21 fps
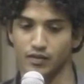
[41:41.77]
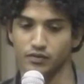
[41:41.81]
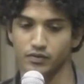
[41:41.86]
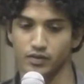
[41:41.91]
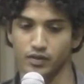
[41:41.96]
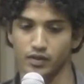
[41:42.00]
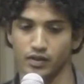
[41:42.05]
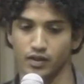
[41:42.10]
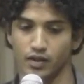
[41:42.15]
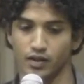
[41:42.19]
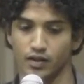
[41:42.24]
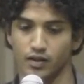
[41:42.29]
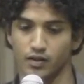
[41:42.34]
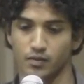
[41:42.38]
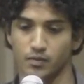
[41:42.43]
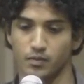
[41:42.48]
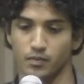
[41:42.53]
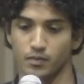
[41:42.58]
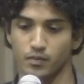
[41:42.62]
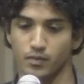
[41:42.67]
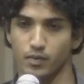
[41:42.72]
I feel like
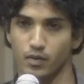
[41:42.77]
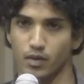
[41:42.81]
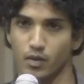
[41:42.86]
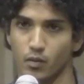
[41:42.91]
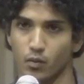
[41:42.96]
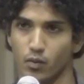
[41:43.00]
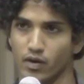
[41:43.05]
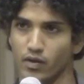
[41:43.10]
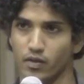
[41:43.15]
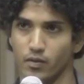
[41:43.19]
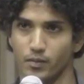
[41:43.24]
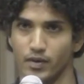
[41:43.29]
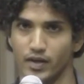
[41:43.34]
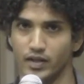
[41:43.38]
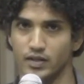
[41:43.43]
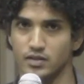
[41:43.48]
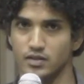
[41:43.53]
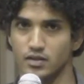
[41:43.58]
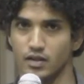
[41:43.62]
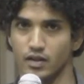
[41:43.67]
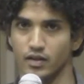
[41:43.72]
activists,
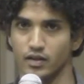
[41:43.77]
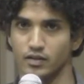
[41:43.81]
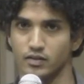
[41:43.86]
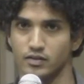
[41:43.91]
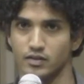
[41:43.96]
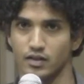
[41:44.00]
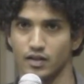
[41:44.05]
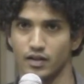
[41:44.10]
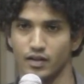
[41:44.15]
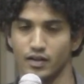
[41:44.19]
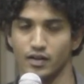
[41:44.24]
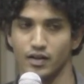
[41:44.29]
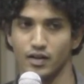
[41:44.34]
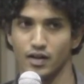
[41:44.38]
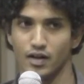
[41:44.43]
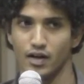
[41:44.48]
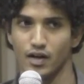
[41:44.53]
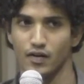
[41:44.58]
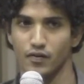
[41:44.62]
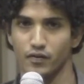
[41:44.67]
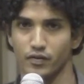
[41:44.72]
high school activists, young
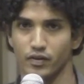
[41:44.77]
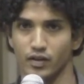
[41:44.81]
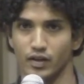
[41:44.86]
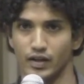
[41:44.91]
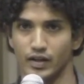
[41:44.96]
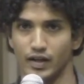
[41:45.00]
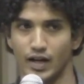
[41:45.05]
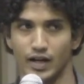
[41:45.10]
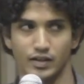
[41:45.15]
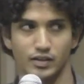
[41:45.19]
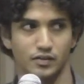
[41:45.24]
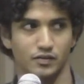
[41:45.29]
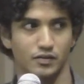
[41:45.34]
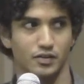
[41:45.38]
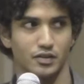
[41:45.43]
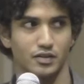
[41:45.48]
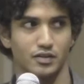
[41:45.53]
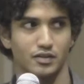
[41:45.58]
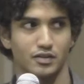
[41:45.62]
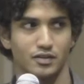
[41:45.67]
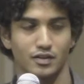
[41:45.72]
activists do
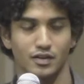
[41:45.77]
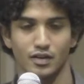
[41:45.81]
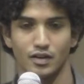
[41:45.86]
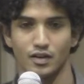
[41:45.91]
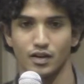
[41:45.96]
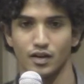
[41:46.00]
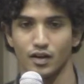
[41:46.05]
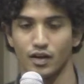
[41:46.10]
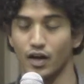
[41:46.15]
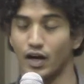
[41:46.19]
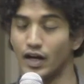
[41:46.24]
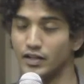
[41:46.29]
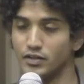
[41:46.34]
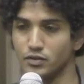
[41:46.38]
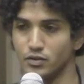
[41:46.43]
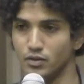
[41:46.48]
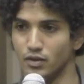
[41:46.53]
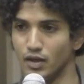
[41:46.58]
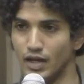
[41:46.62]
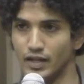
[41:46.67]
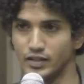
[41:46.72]
in this
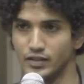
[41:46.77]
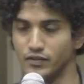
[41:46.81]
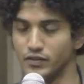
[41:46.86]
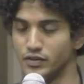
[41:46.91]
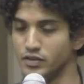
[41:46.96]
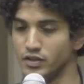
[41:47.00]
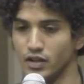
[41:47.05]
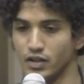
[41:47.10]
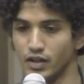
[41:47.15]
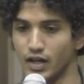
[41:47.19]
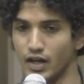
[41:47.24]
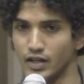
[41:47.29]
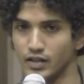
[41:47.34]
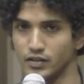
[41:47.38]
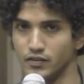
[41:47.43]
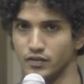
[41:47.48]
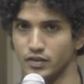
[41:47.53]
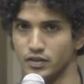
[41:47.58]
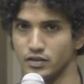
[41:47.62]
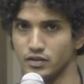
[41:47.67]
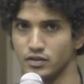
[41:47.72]
country is kind of
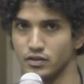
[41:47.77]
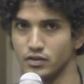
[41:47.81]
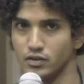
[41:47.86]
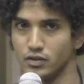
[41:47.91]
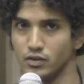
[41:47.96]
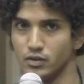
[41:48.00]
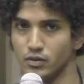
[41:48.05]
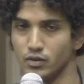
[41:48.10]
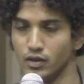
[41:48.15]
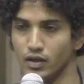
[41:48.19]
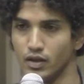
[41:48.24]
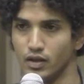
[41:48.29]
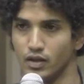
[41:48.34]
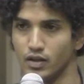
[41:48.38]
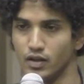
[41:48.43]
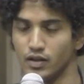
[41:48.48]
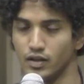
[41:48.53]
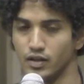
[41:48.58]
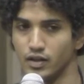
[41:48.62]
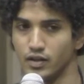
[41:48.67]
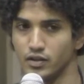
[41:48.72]
follow the
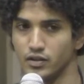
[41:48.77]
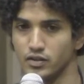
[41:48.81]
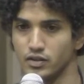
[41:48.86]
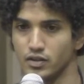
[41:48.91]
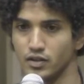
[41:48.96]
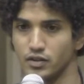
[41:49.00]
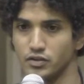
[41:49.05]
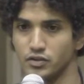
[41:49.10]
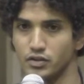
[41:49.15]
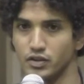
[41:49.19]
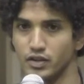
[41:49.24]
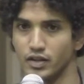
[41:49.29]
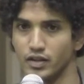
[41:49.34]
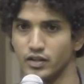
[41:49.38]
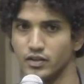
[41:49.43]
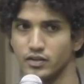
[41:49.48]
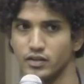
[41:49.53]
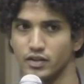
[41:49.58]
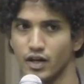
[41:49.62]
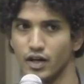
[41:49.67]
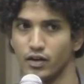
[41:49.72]
script of
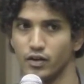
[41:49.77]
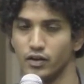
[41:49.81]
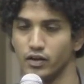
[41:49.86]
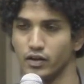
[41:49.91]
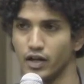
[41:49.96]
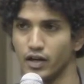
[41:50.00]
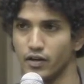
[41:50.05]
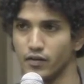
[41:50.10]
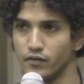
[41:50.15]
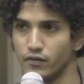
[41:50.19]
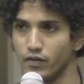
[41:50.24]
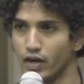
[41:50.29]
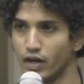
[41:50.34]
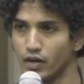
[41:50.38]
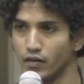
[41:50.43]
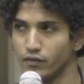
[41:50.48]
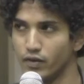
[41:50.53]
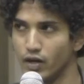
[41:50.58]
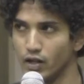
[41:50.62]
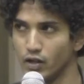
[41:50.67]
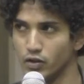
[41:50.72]
what's been
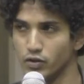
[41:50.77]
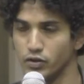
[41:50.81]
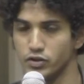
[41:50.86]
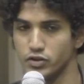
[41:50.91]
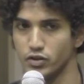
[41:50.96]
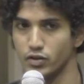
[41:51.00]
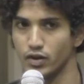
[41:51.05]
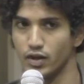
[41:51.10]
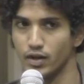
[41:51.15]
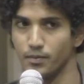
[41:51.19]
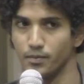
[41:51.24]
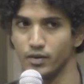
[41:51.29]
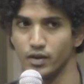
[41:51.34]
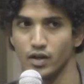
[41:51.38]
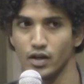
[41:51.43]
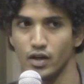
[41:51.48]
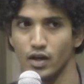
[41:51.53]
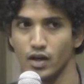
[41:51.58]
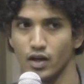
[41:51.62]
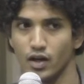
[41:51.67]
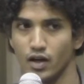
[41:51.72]
done before.